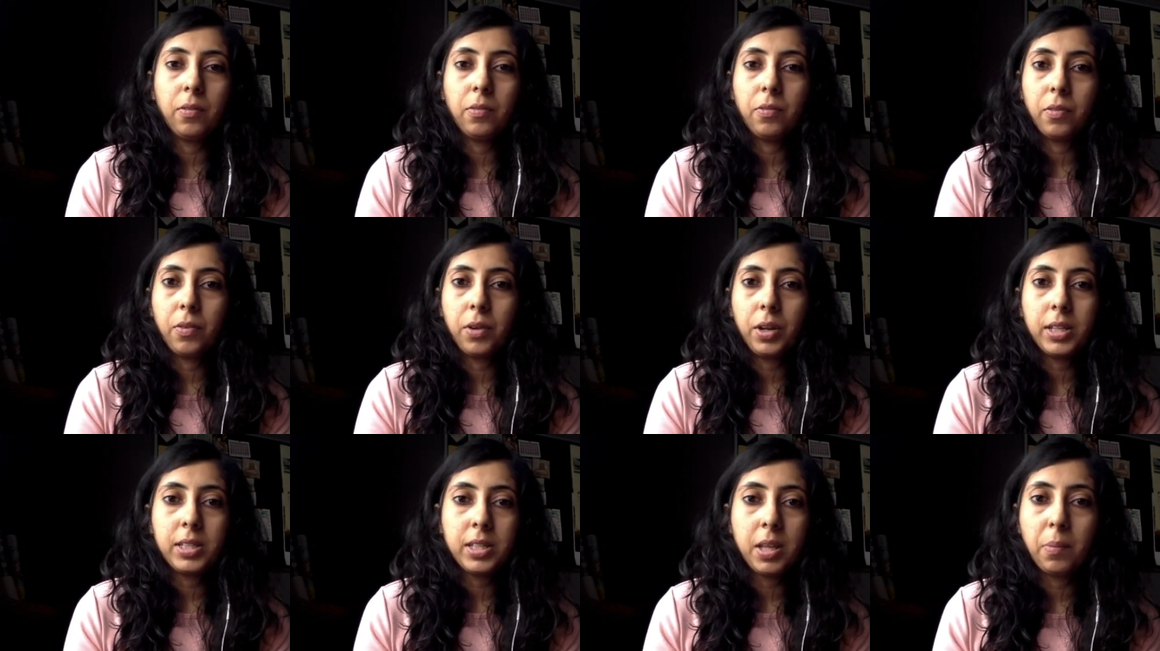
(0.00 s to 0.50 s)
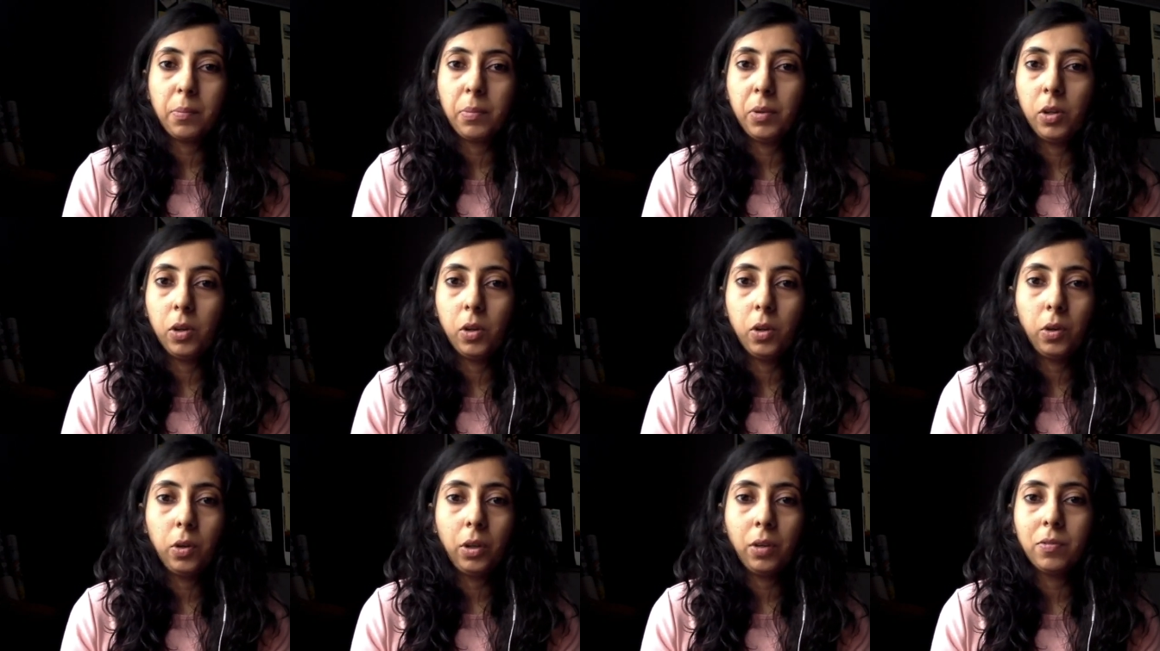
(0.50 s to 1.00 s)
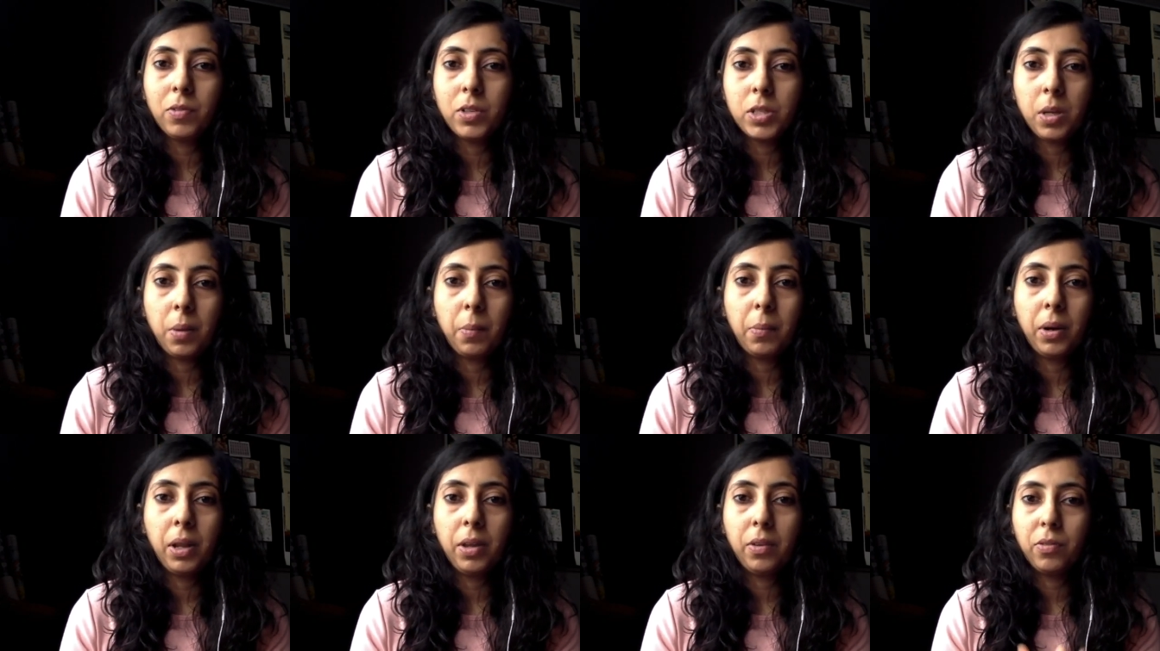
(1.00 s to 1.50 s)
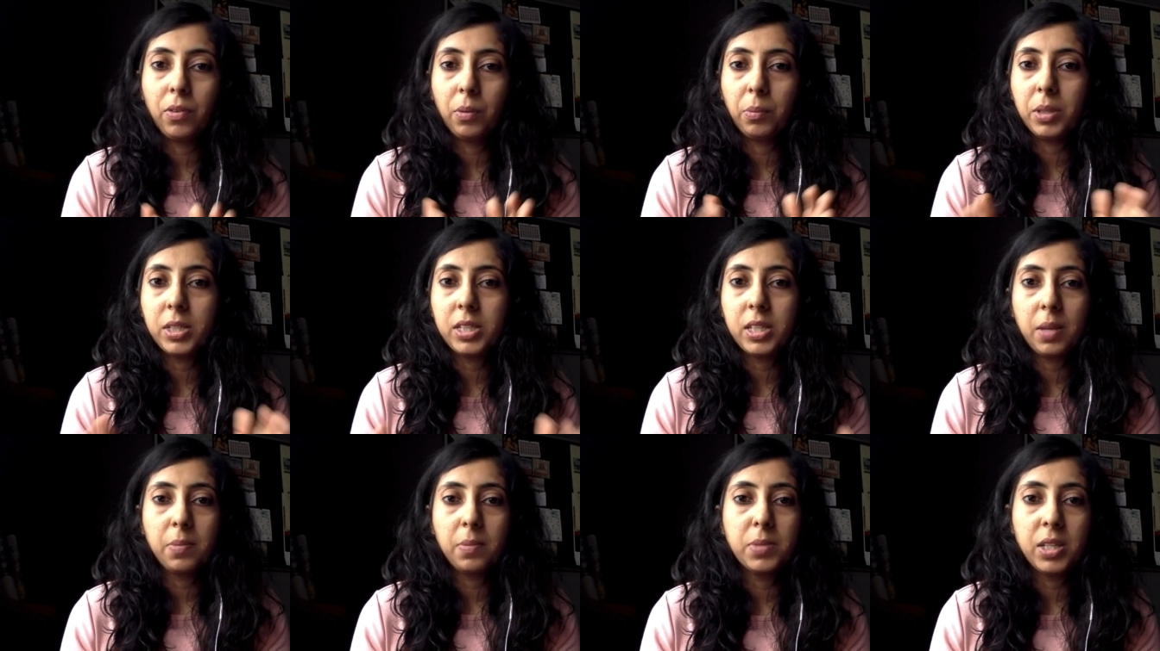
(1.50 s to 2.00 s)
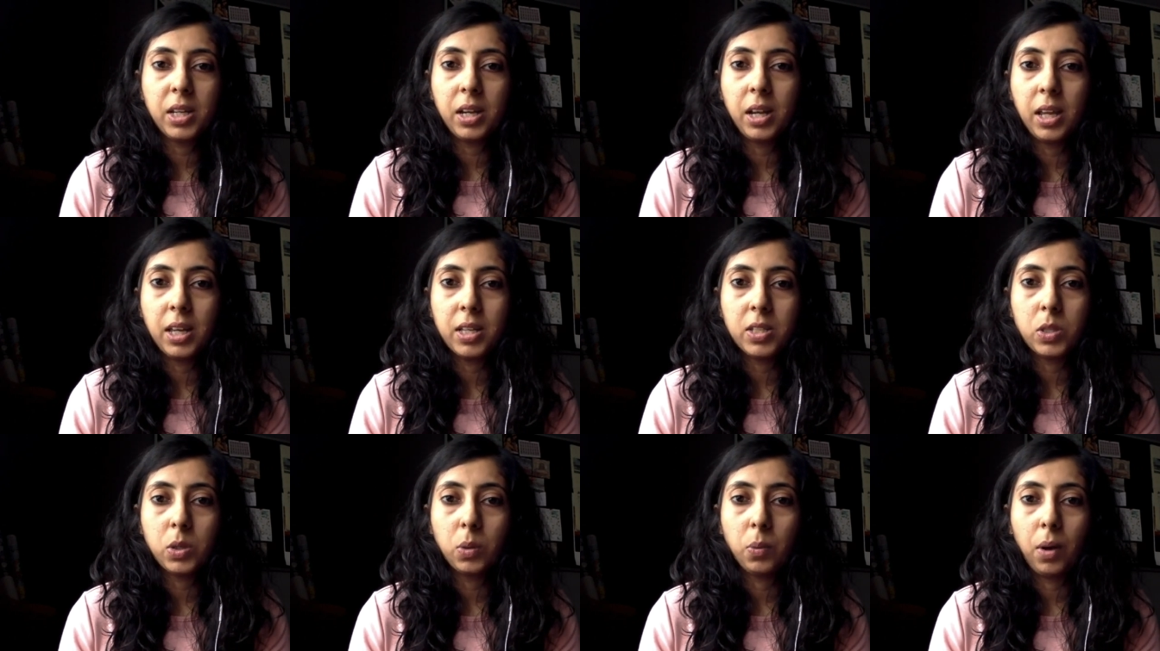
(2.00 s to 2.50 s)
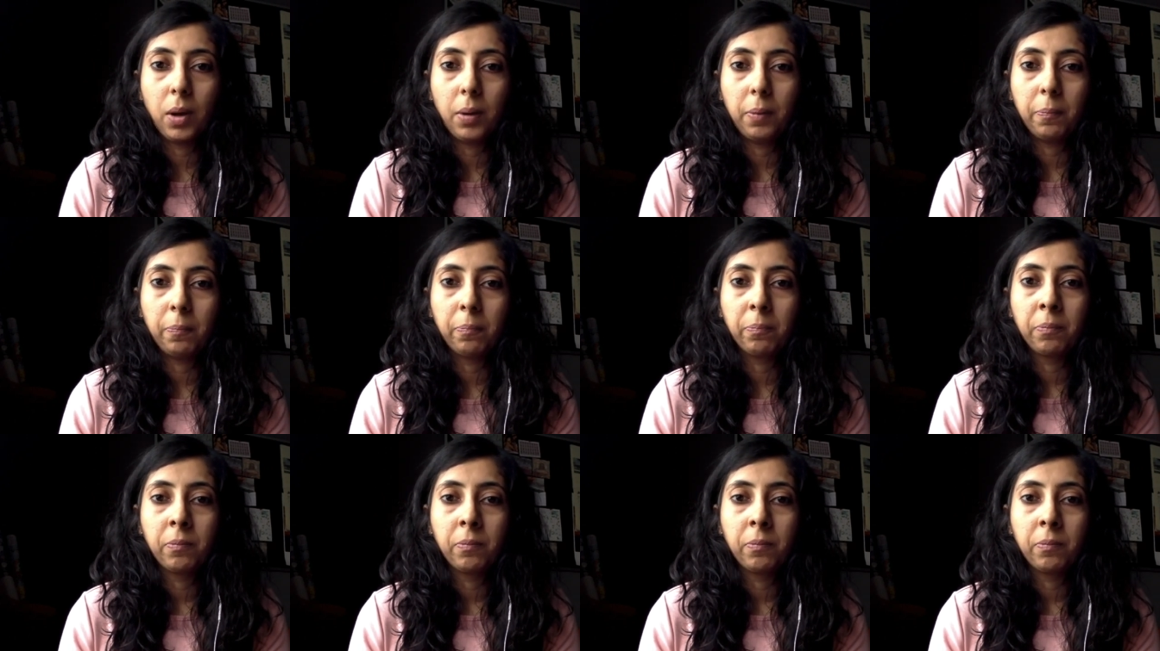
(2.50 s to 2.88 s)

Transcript: for example, you're looking for somebody from the same city as you are.